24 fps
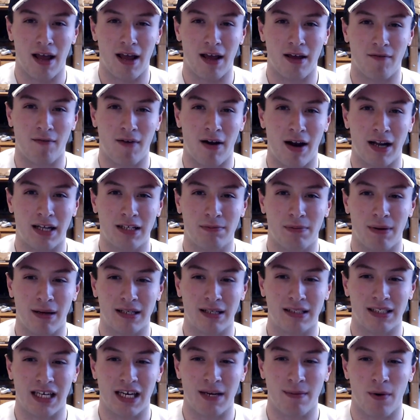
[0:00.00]
Renix
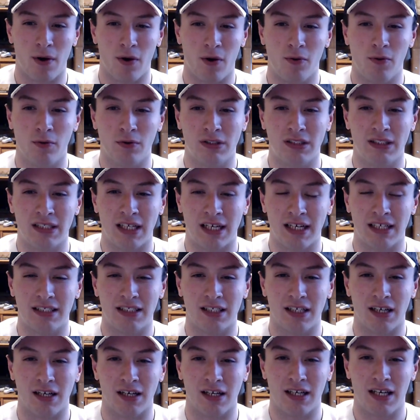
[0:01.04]
played Zahibo, who sent it
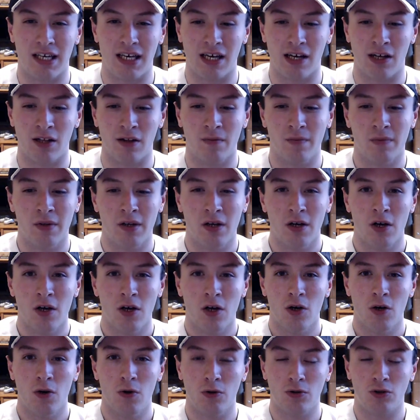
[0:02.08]
to Gil,
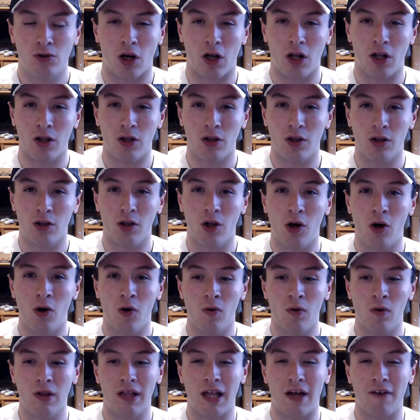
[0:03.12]
who shot a
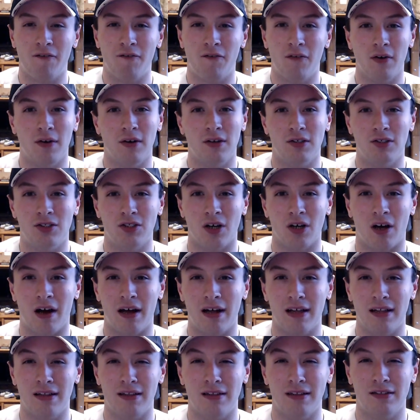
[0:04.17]
low left-footed
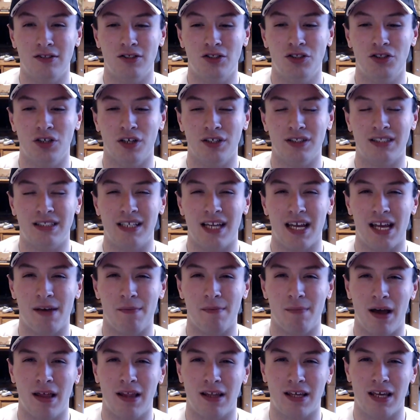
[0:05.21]
shot, just
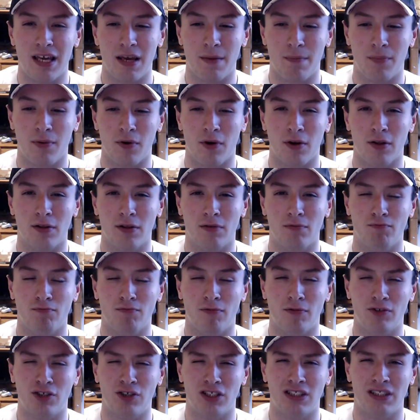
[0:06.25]
sneaking by the keeper.
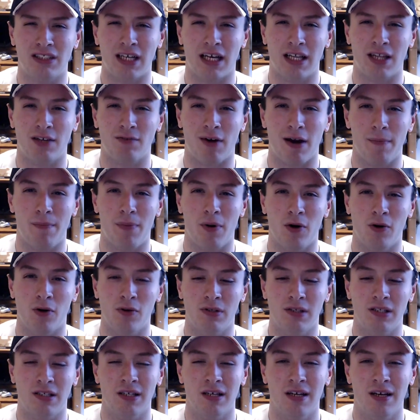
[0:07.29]
We're just inside the right
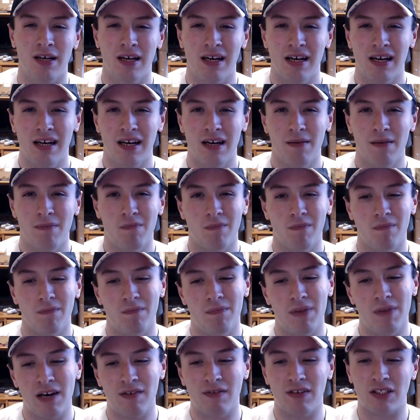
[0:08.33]
post.
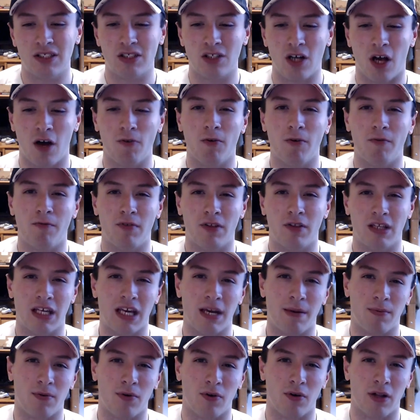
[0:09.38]
Bit of a soft one for the
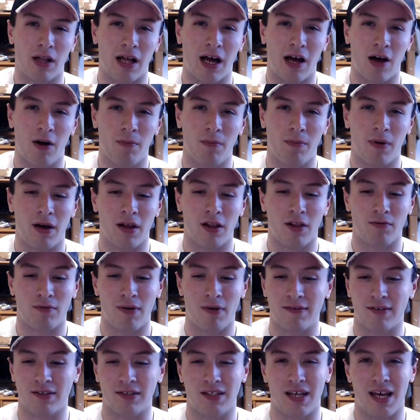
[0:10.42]
keeper to allow, but the
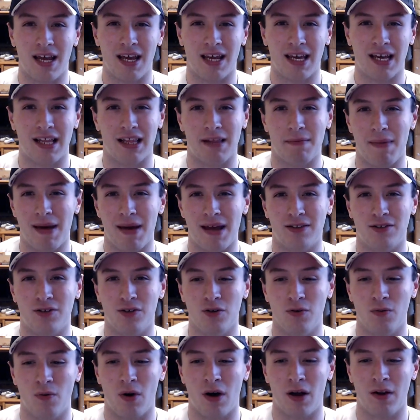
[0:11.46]
Revs will take it. They made it
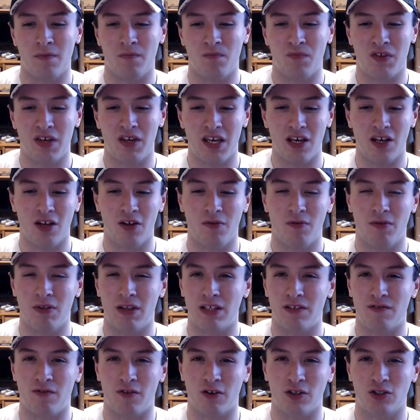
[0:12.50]
2-1. Gil with
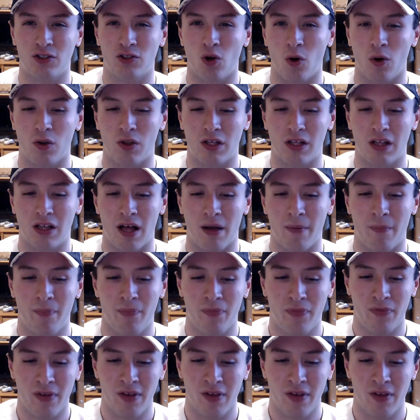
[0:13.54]
his first goal of the club.